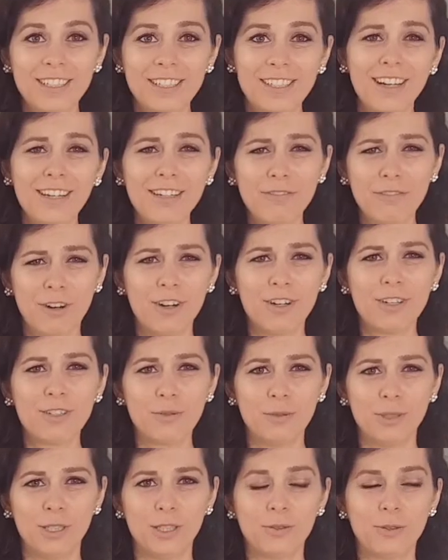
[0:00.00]
kind of
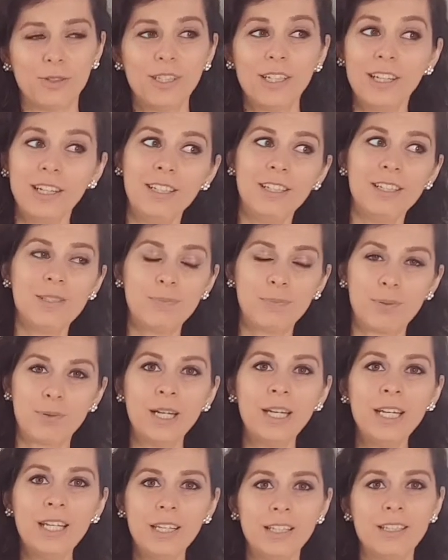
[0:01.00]
hard to ignore, and it's
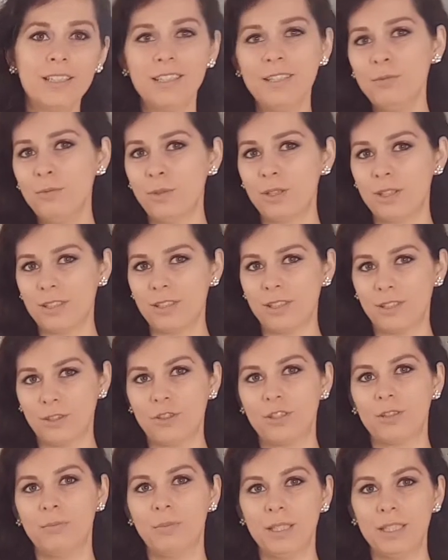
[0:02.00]
pretty easy with
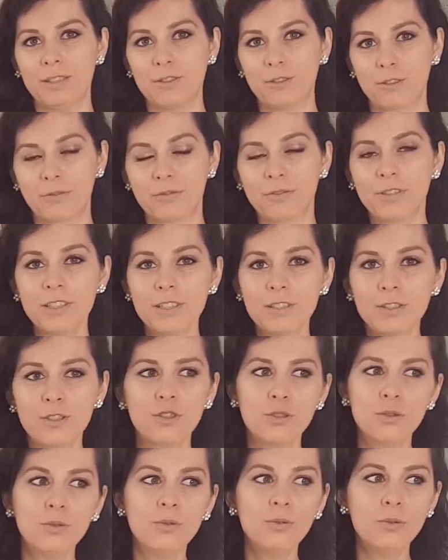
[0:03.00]
such a big surface
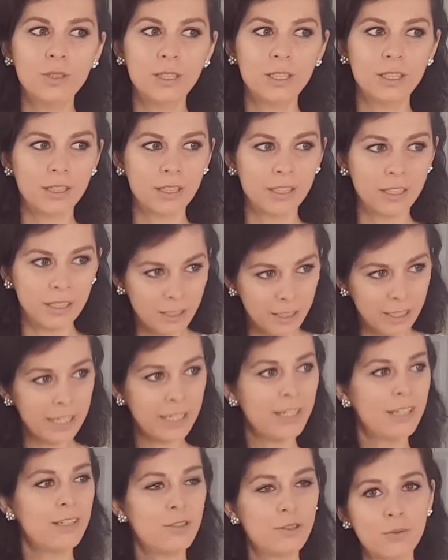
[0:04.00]
to
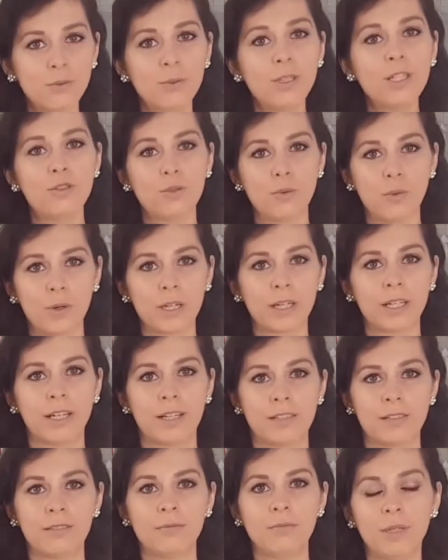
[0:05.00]
get it to reach
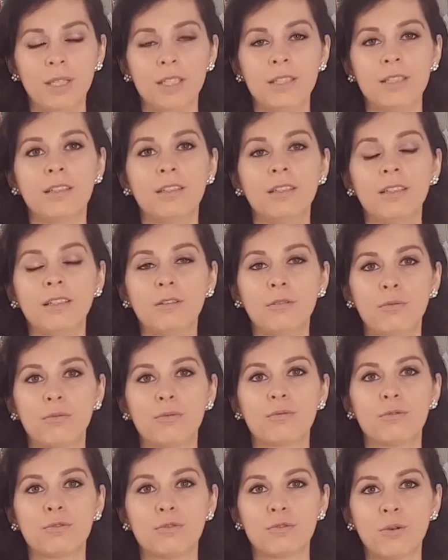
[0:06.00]
orgasm basically
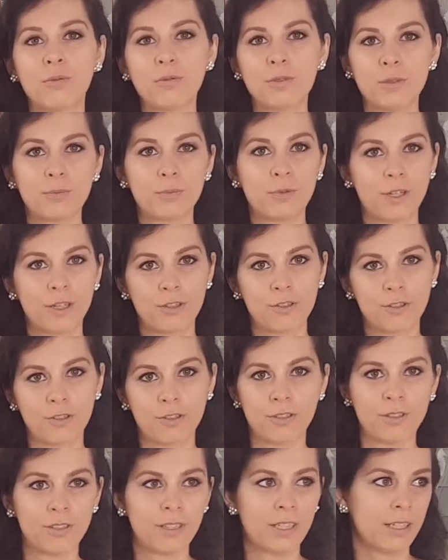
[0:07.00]
through strokes,
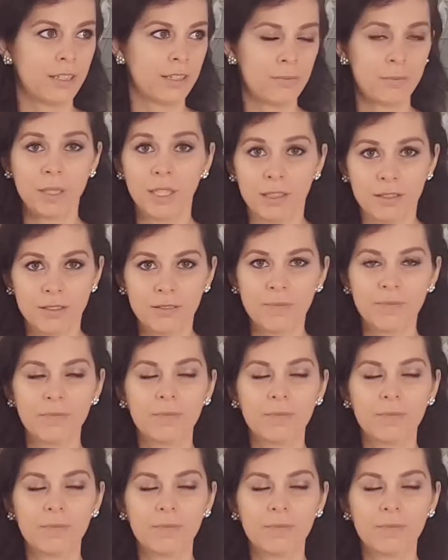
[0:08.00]
pressures, and speeds.